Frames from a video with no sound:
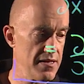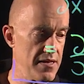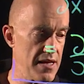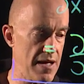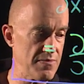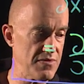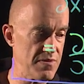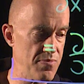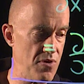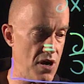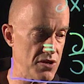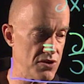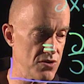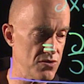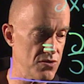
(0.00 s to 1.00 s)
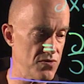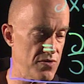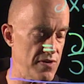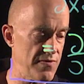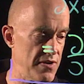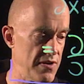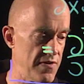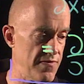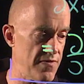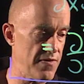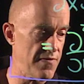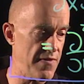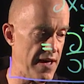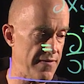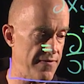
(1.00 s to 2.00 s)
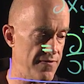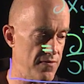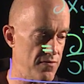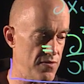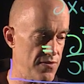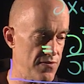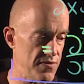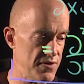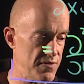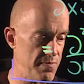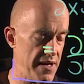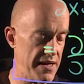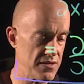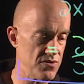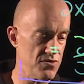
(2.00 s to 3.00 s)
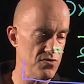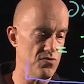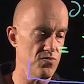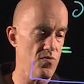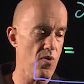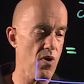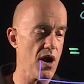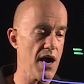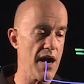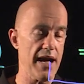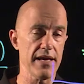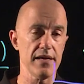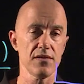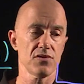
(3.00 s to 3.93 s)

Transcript: times the partial derivative of f with respect to y.